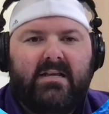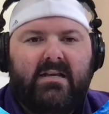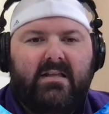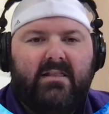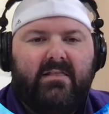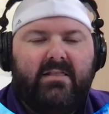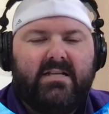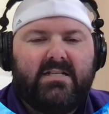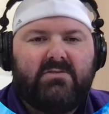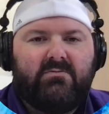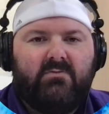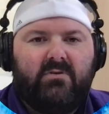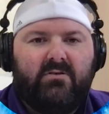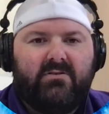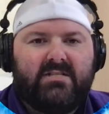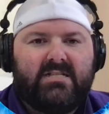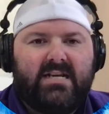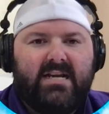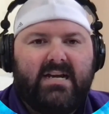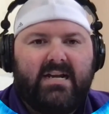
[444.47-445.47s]
This one
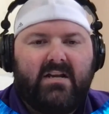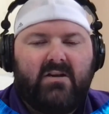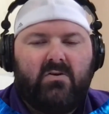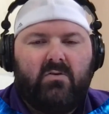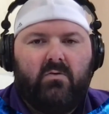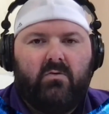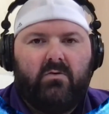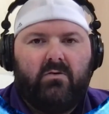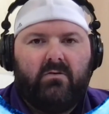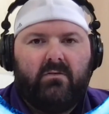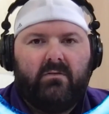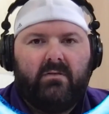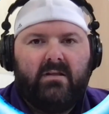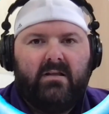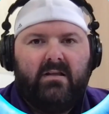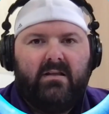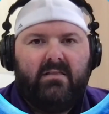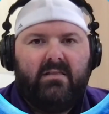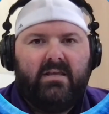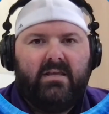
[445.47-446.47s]
is kind of cool
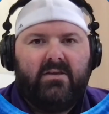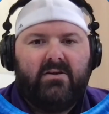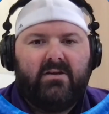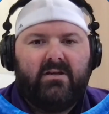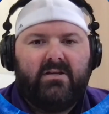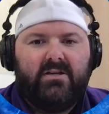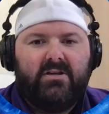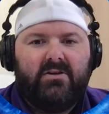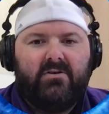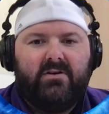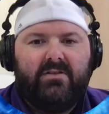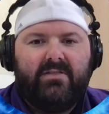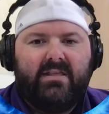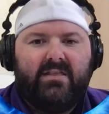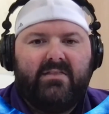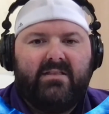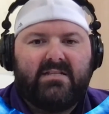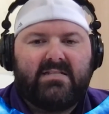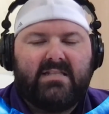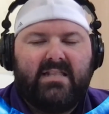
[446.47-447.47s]
that you could do. And
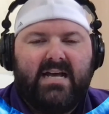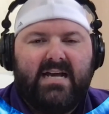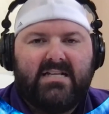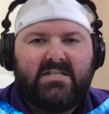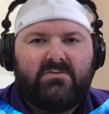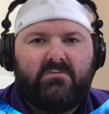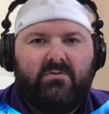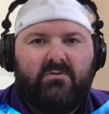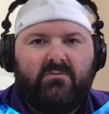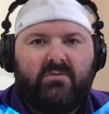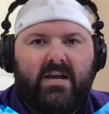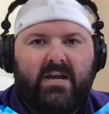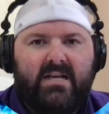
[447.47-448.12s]
then this last one right